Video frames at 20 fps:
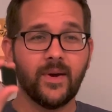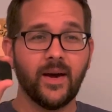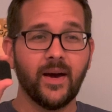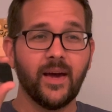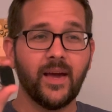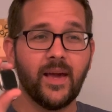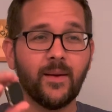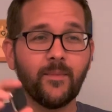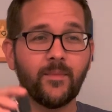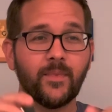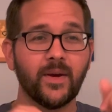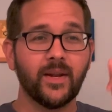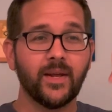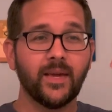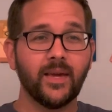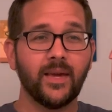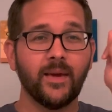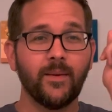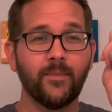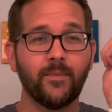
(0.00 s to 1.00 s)
I am going to
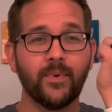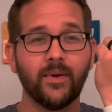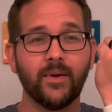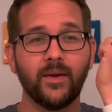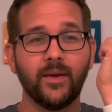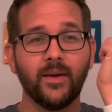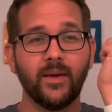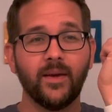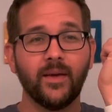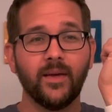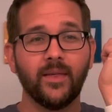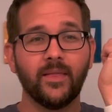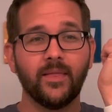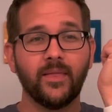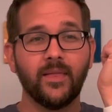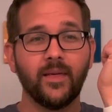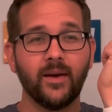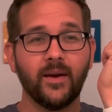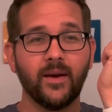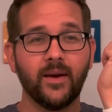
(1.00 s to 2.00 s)
keep
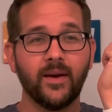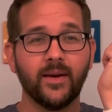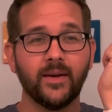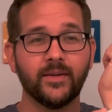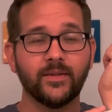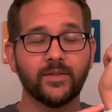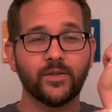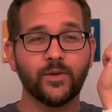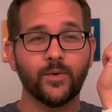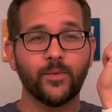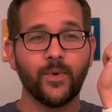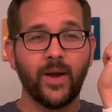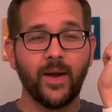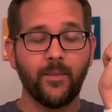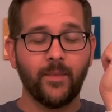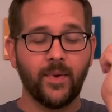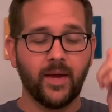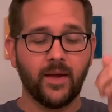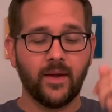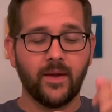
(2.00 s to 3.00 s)
the
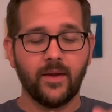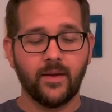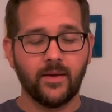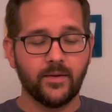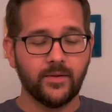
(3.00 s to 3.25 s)
ceramic.